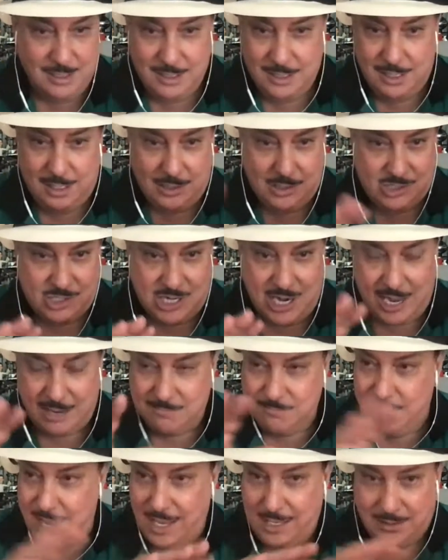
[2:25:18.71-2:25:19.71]
a
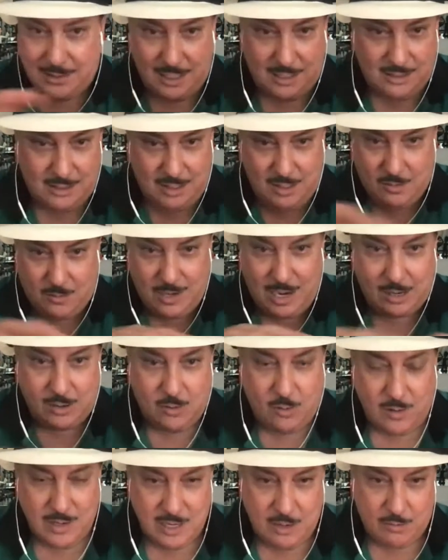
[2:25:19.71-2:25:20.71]
checkmate that, we're not
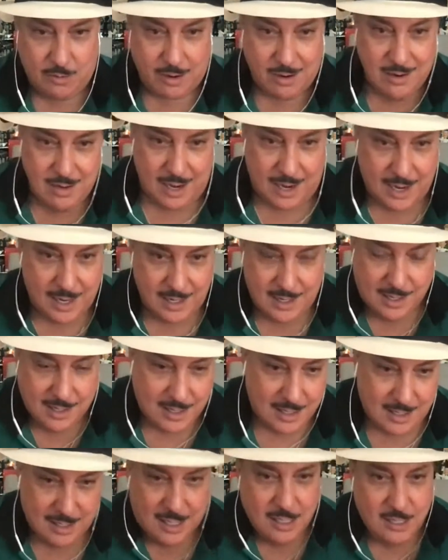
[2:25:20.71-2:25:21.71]
going anywhere. And
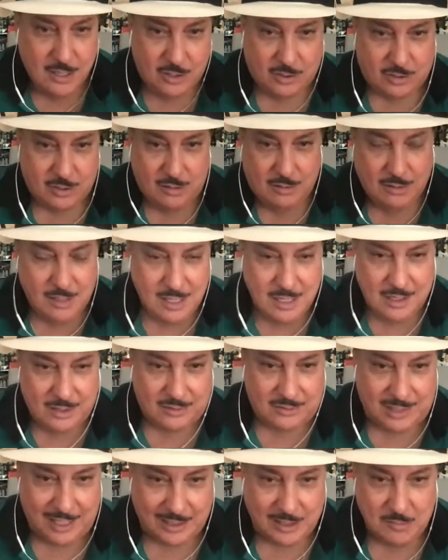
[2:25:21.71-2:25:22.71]
he used to
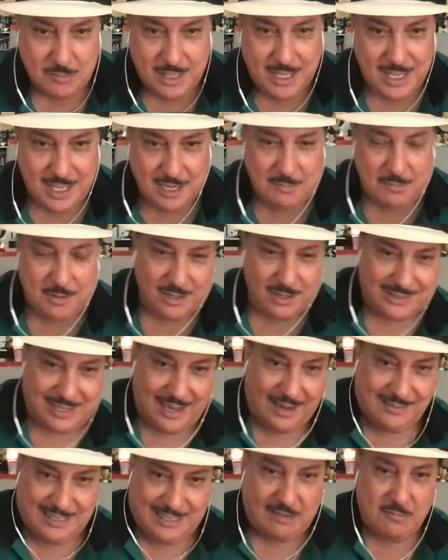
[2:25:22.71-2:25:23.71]
signal me, hitting me on the
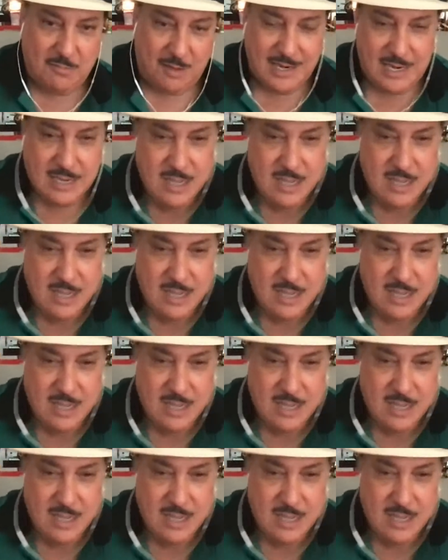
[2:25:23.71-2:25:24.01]
side table.